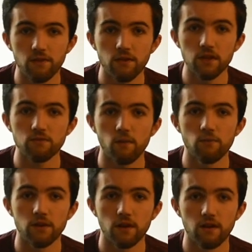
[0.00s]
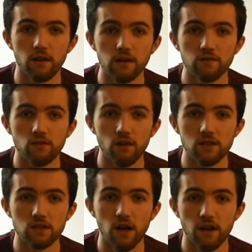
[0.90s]
These represent an even
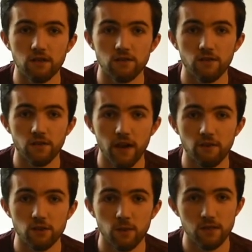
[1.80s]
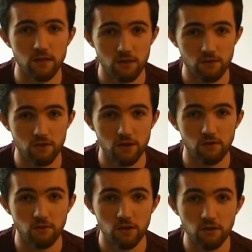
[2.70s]
greater challenge for the aerospace industry
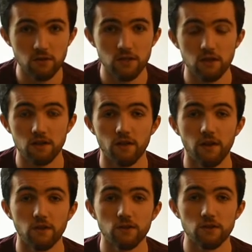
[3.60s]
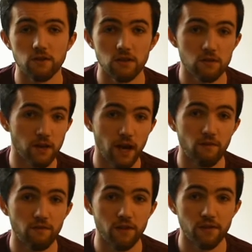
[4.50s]
when you consider that they also need to
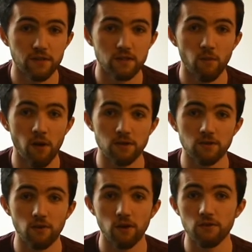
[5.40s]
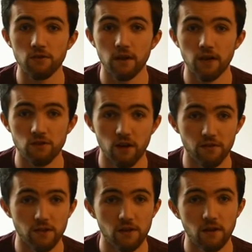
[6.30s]
account for the anticipated growth in air
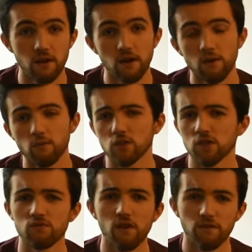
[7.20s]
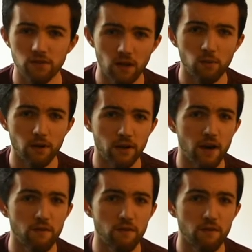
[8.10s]
traffic, which is roughly doubling